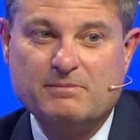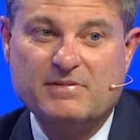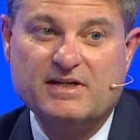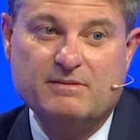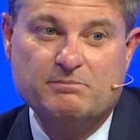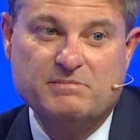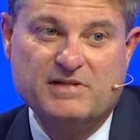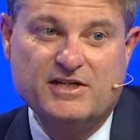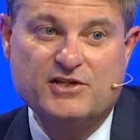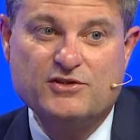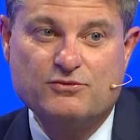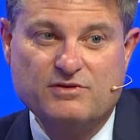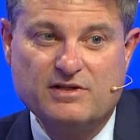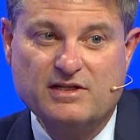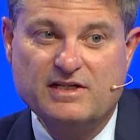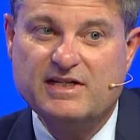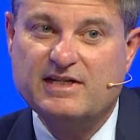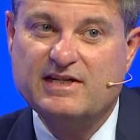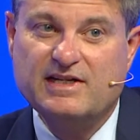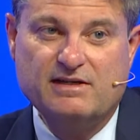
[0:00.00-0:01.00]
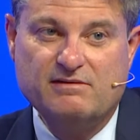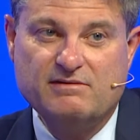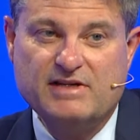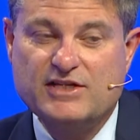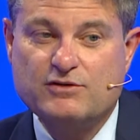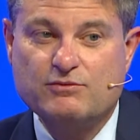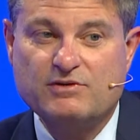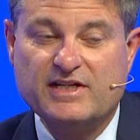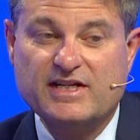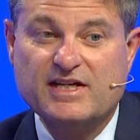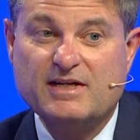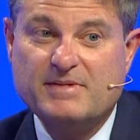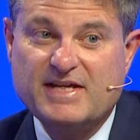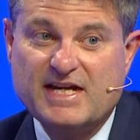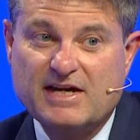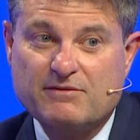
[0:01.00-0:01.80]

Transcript: But it's really going to be